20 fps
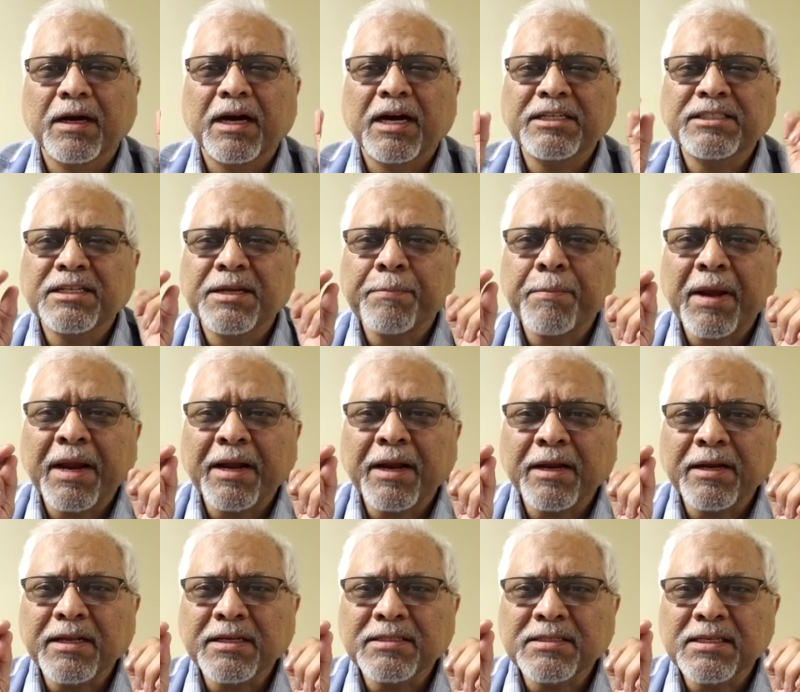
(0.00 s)
She made a
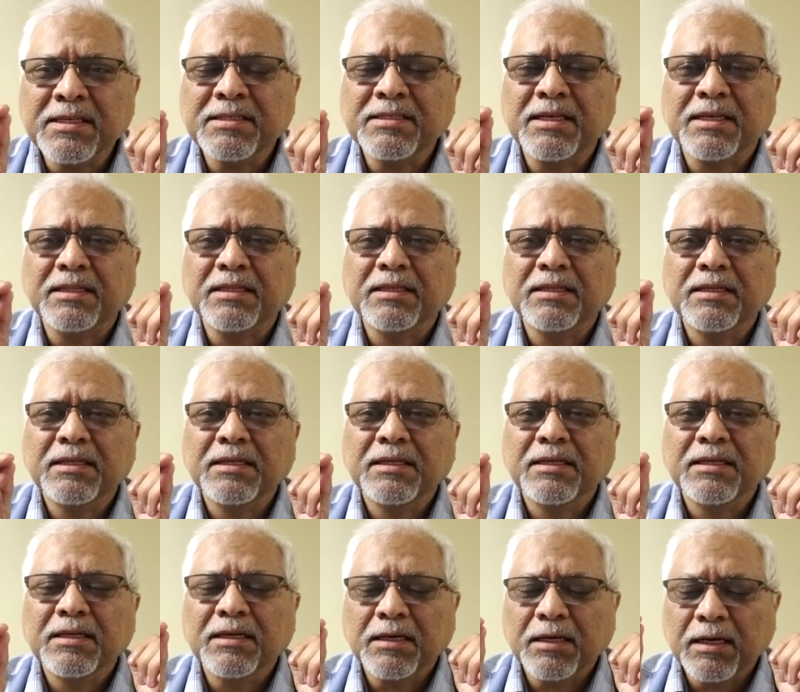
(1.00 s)
decision.
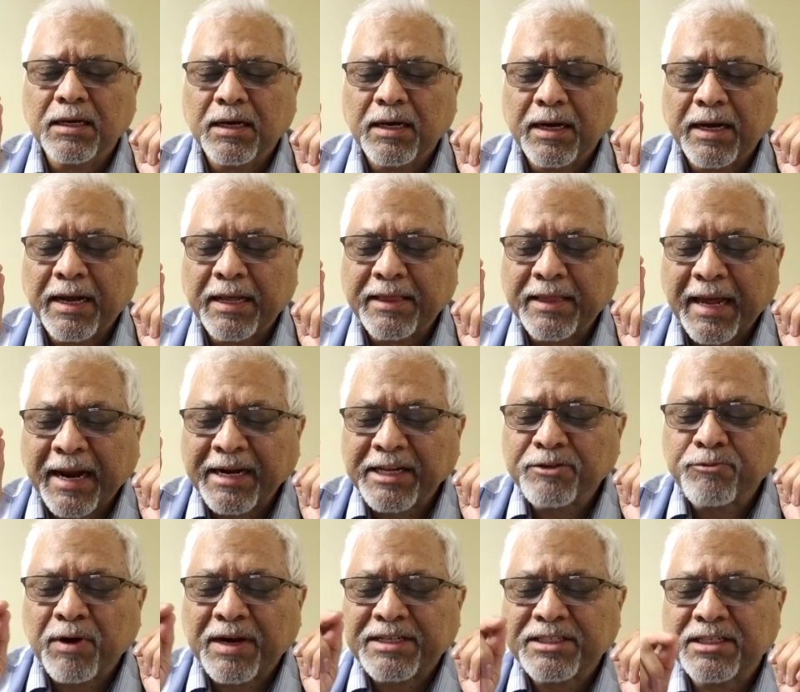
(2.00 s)
And that is
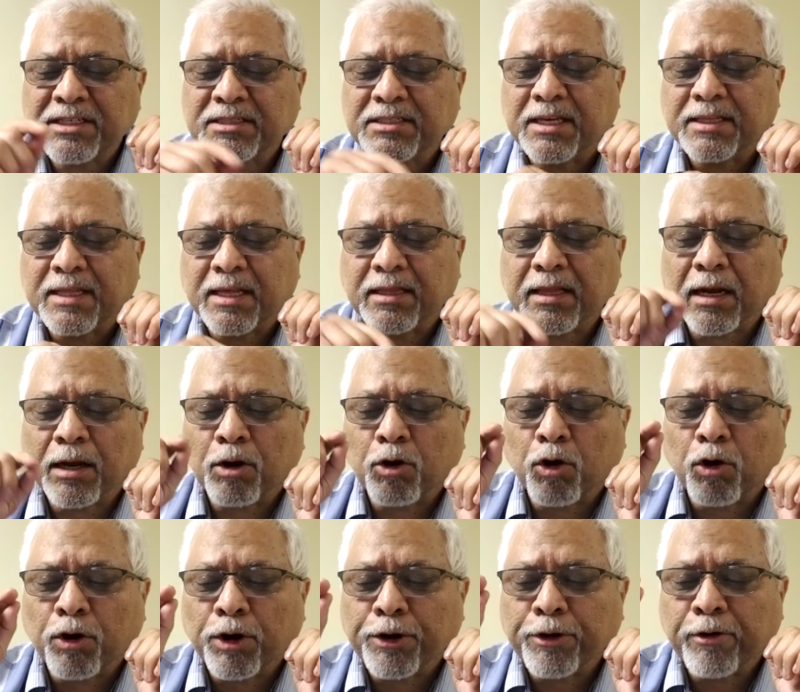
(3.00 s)
why she said that the
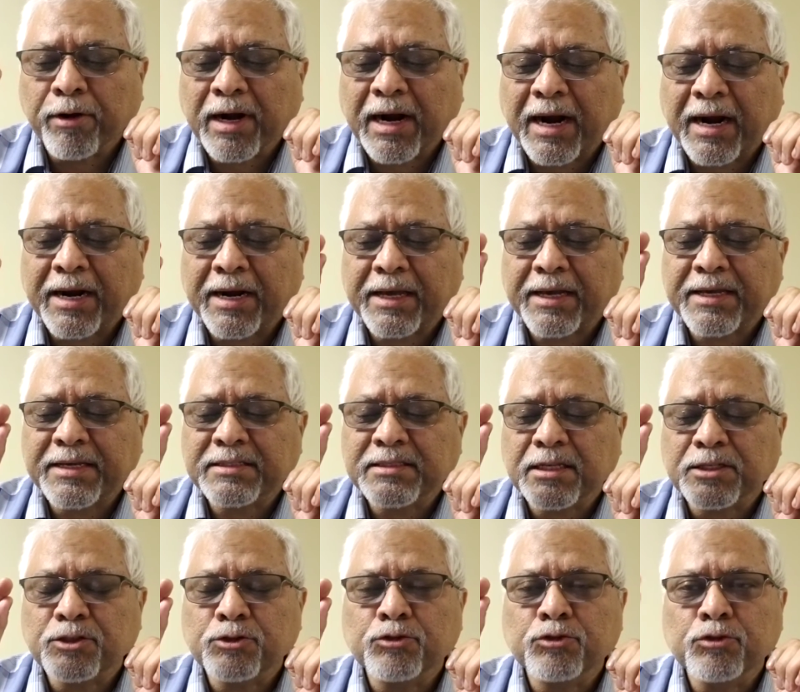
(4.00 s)
Lord your God is the
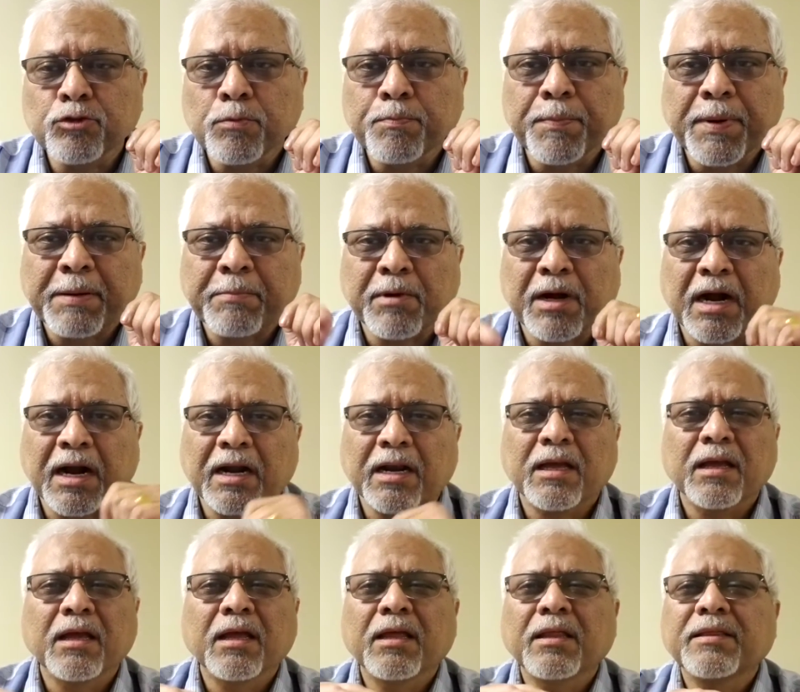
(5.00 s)
supreme God.
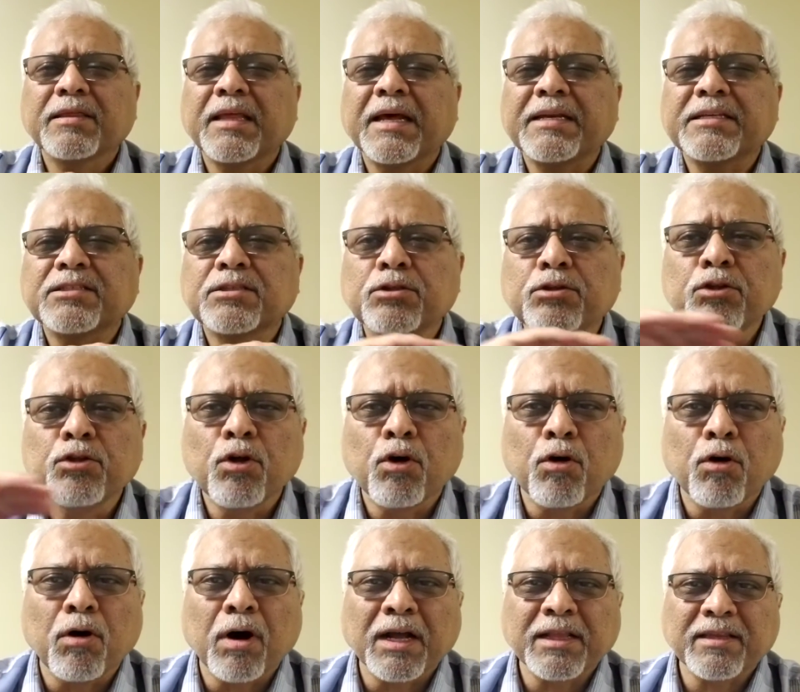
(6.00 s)
There is
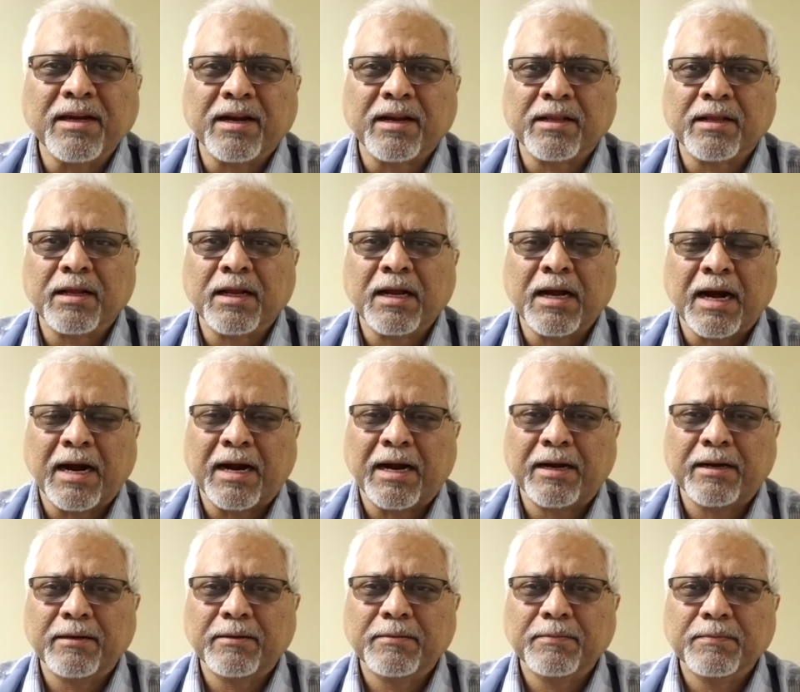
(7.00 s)
no other God.
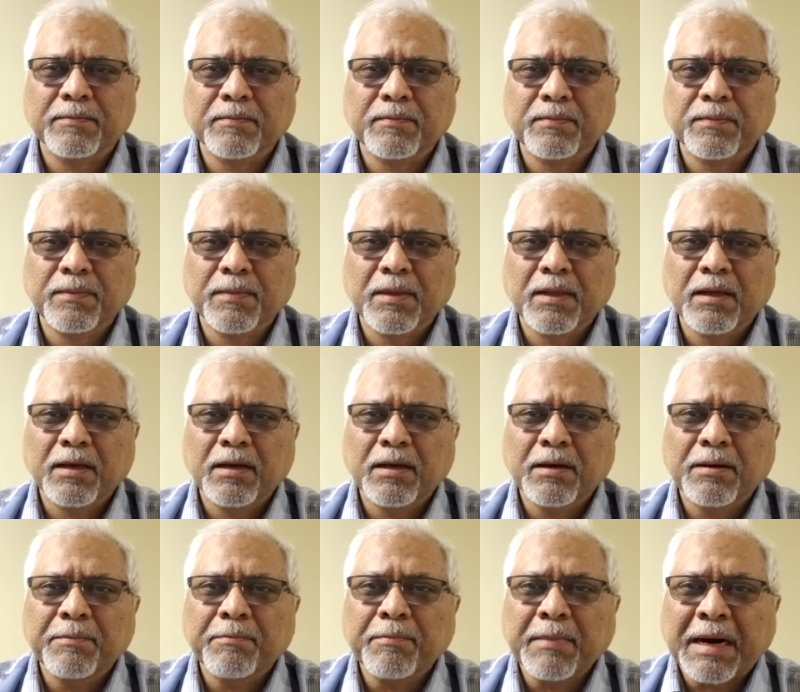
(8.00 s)

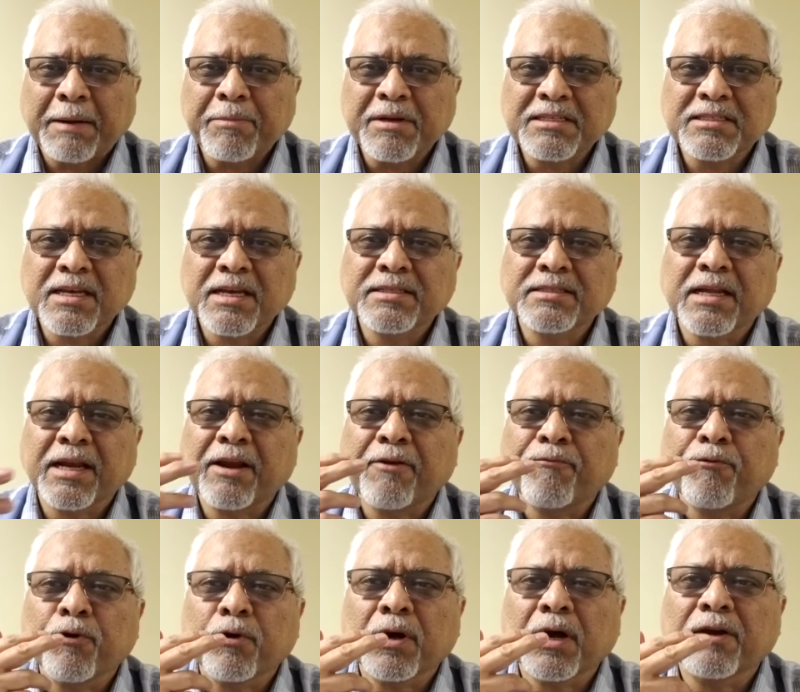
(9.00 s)
Bible says that if
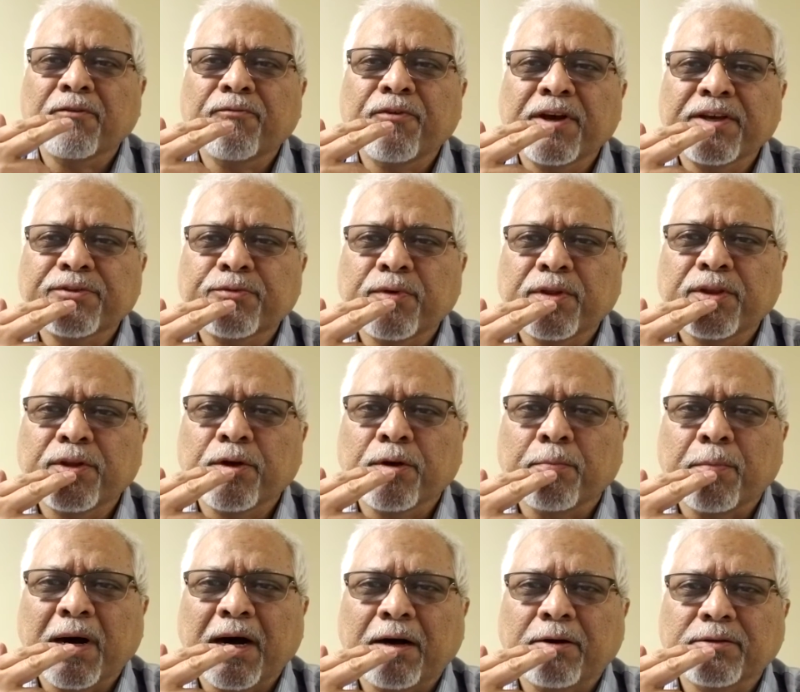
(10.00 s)
you confess with your
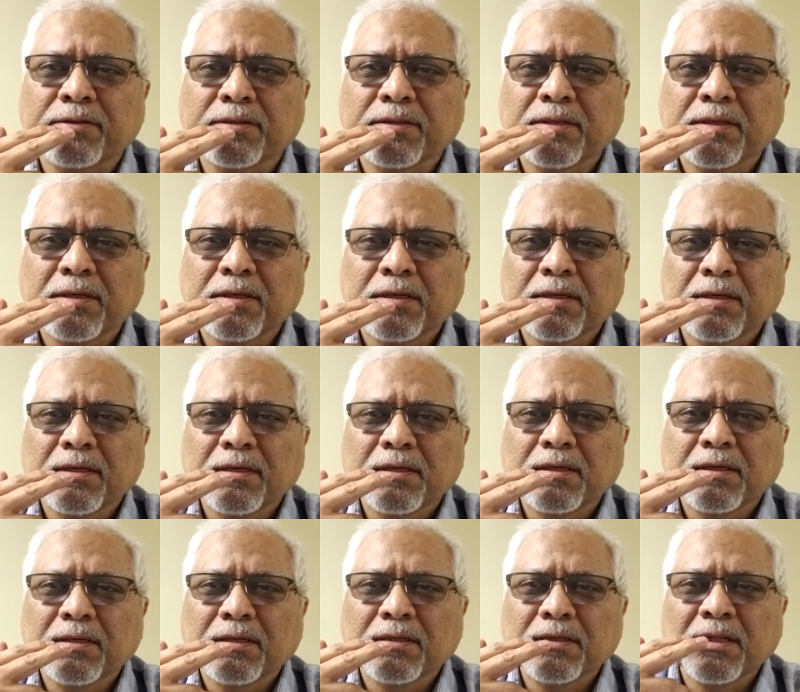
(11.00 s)
mouth
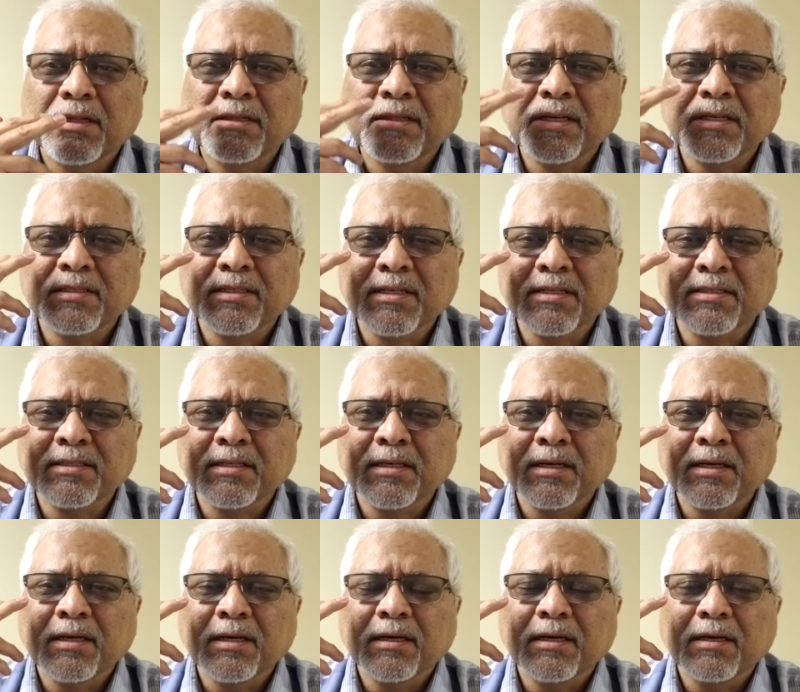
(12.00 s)
that
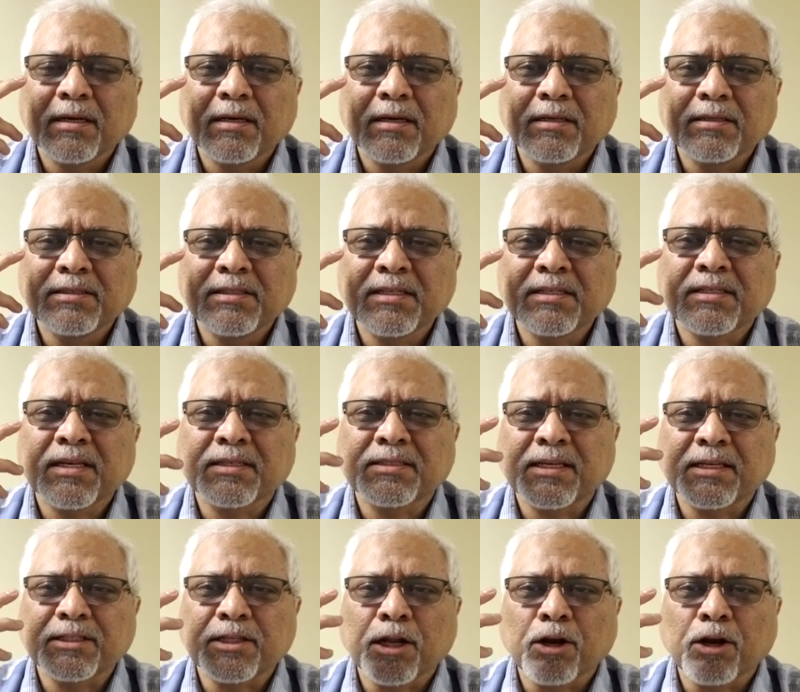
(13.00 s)
Jesus is the